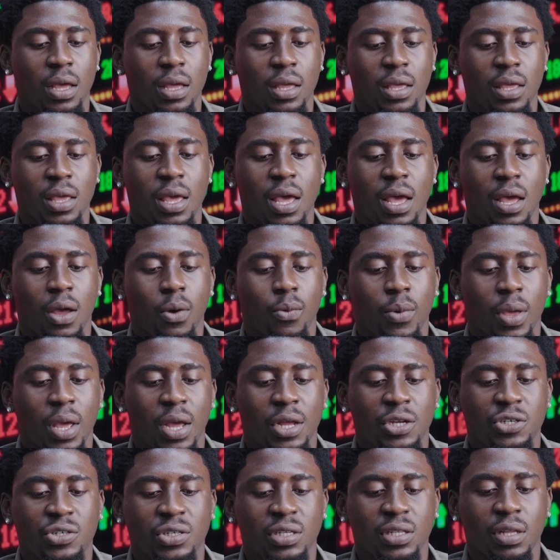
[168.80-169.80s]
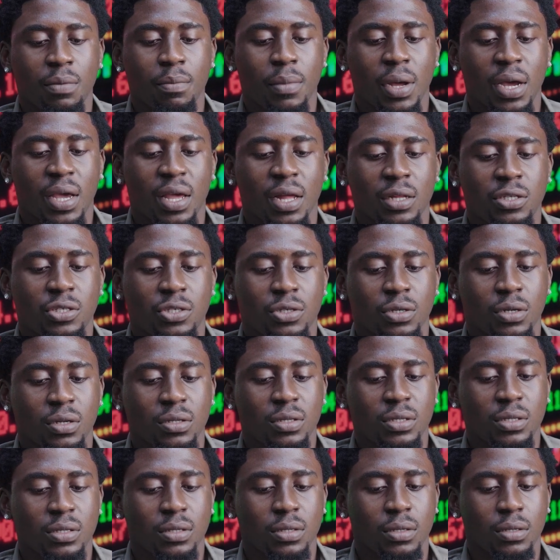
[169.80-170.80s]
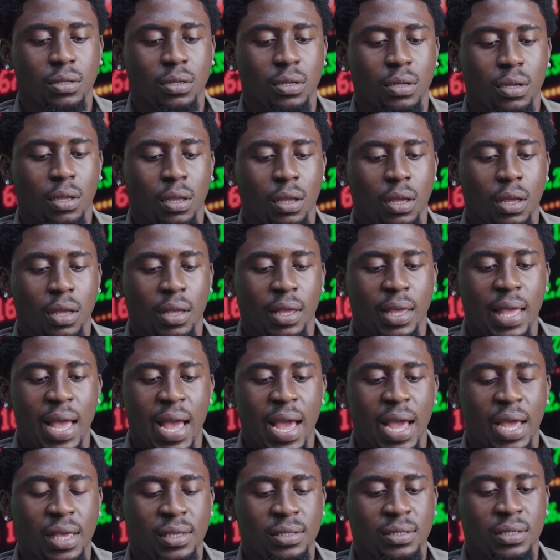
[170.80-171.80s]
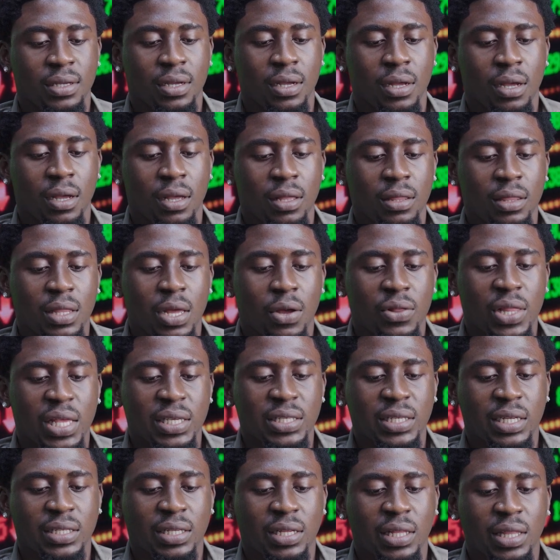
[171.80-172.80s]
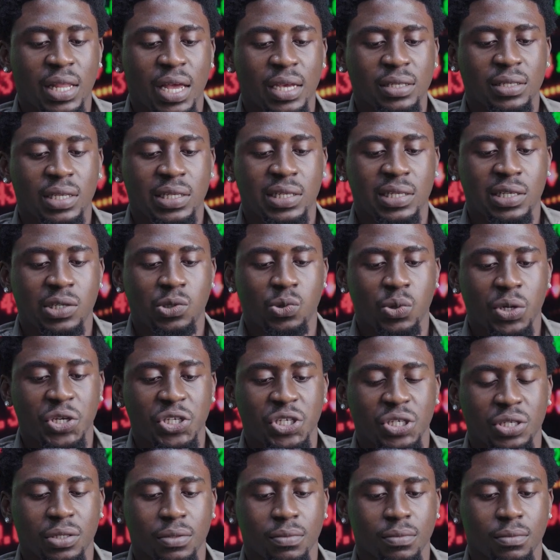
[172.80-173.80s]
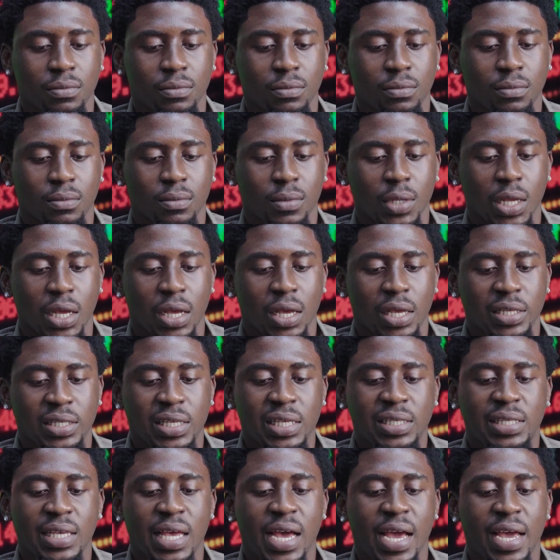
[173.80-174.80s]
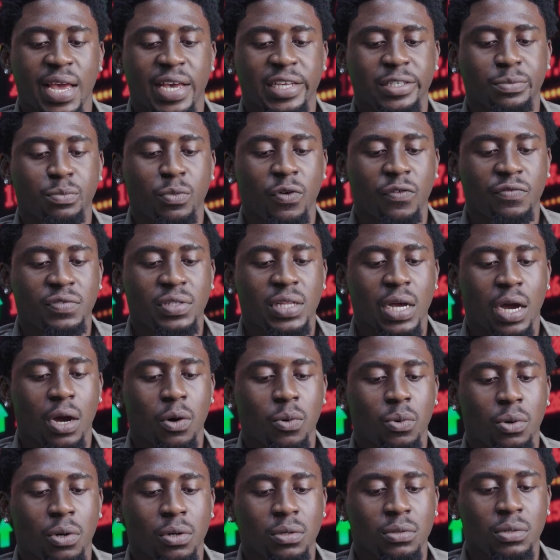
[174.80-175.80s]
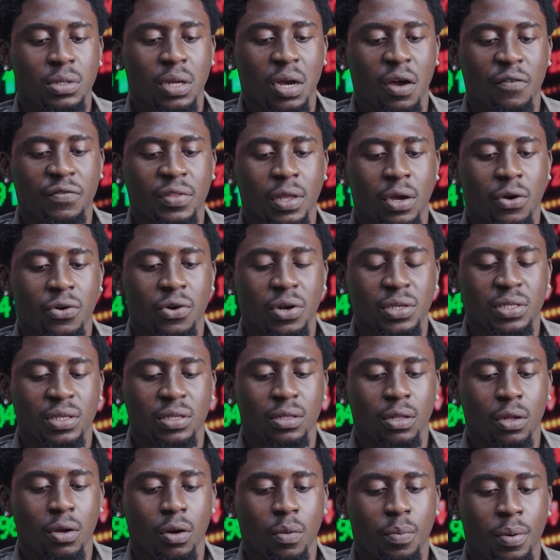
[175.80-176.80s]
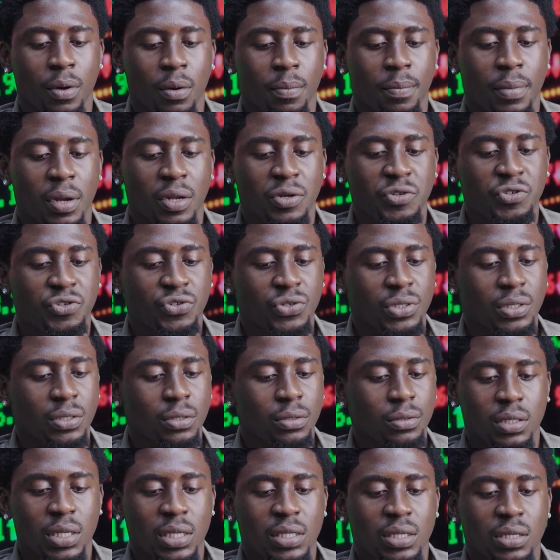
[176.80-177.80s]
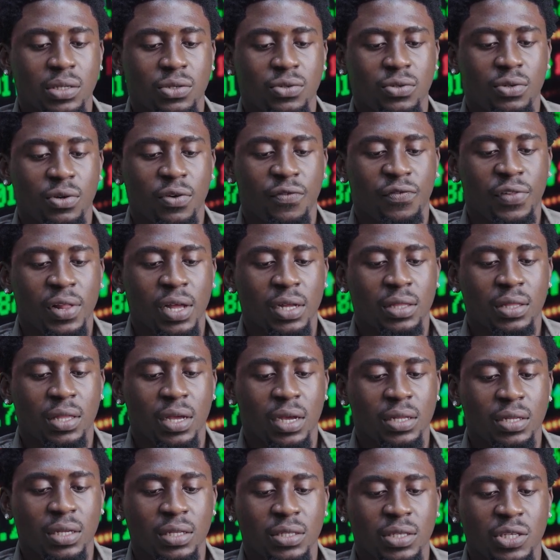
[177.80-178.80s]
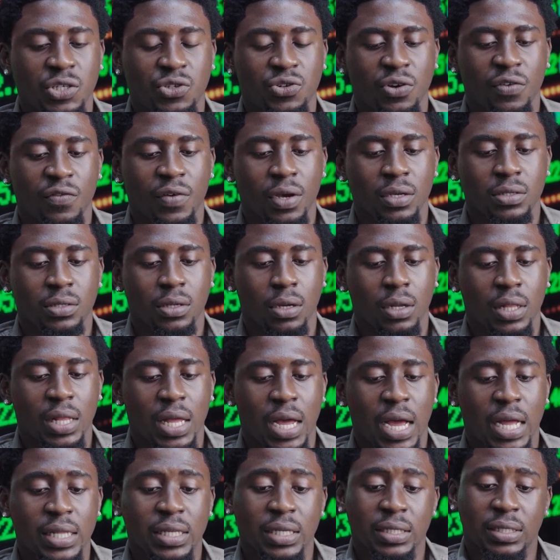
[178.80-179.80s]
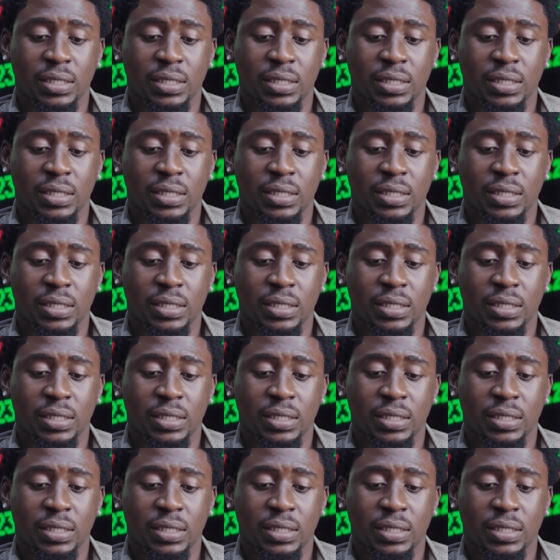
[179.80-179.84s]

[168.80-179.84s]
we are entering the market shorts. Guys, now let's analyze the situation. CCI has moved downward after crossing the upper boundary. This is reflected in this reversal. At the